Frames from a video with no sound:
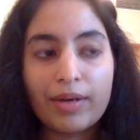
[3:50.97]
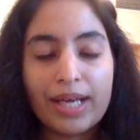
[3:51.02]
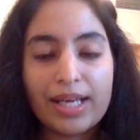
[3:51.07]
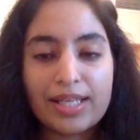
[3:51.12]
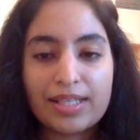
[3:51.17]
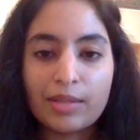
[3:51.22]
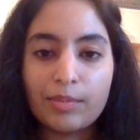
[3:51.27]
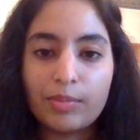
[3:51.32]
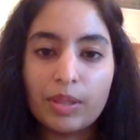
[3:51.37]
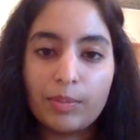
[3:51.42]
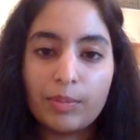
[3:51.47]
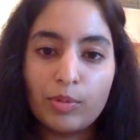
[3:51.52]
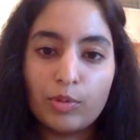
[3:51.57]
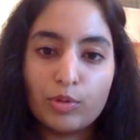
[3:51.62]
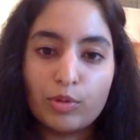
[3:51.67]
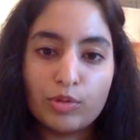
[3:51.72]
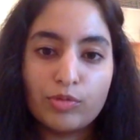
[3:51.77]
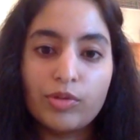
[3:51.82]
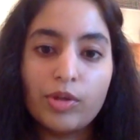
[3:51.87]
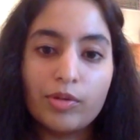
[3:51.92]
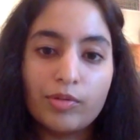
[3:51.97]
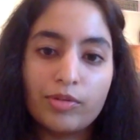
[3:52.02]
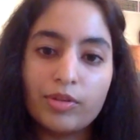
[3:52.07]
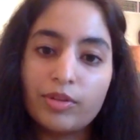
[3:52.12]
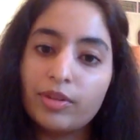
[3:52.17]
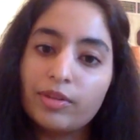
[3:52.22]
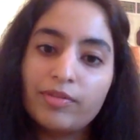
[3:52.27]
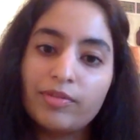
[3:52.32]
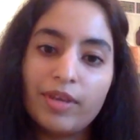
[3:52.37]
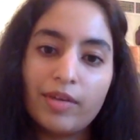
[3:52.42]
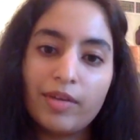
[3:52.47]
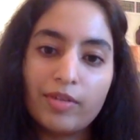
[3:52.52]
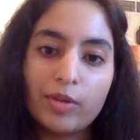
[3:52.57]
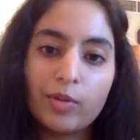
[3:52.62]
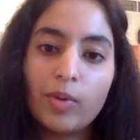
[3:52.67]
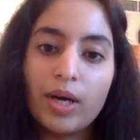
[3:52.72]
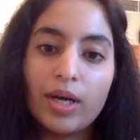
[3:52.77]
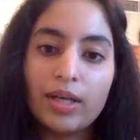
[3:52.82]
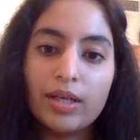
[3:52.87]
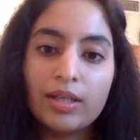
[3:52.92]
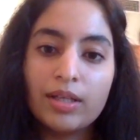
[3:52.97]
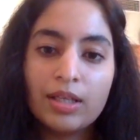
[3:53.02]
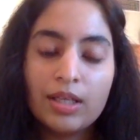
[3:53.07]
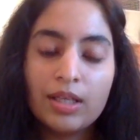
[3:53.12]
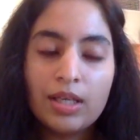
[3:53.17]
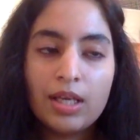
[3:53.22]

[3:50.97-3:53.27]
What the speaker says: asking people to vote for their favorite one.